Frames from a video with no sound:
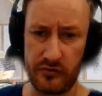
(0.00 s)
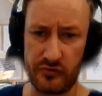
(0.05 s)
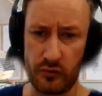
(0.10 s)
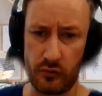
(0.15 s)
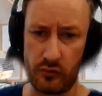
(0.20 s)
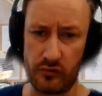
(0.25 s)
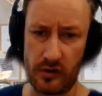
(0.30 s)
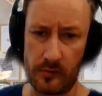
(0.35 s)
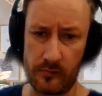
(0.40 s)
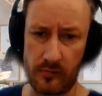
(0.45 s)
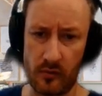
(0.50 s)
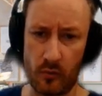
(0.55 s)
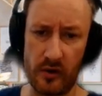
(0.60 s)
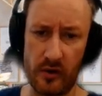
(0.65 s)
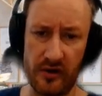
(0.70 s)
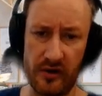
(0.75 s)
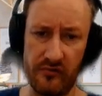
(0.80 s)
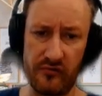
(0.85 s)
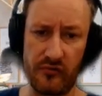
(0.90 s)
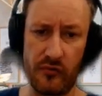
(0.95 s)
So number
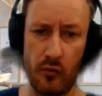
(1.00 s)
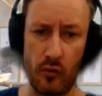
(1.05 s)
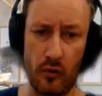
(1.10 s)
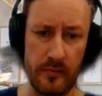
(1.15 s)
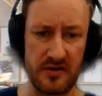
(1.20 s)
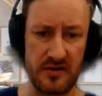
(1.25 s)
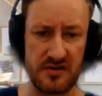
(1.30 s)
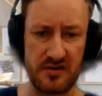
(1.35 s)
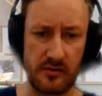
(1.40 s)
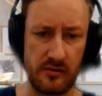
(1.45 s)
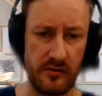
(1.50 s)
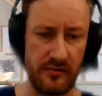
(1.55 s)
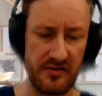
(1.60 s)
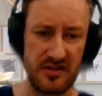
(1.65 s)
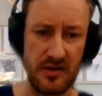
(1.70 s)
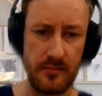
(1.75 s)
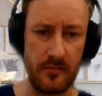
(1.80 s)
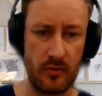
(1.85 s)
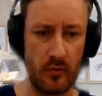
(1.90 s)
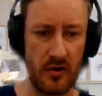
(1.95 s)
1 and 2 are basically
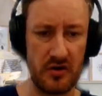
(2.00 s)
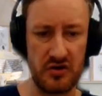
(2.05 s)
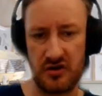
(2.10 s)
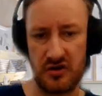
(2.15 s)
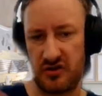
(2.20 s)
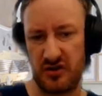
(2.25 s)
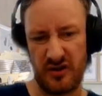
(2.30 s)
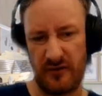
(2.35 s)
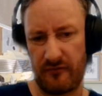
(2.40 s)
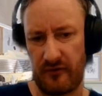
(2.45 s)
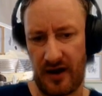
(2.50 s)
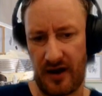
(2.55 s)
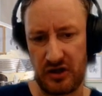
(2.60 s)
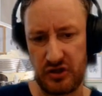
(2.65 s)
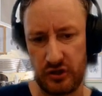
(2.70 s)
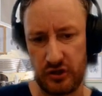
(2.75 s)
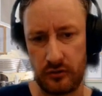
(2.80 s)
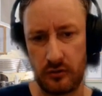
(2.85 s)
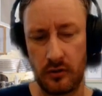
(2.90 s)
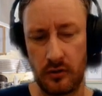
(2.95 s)
the same equation, it's just a
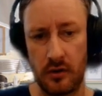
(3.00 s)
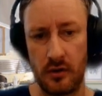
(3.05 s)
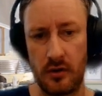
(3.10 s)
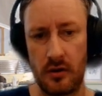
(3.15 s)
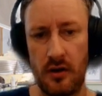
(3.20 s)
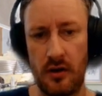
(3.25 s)
fraction.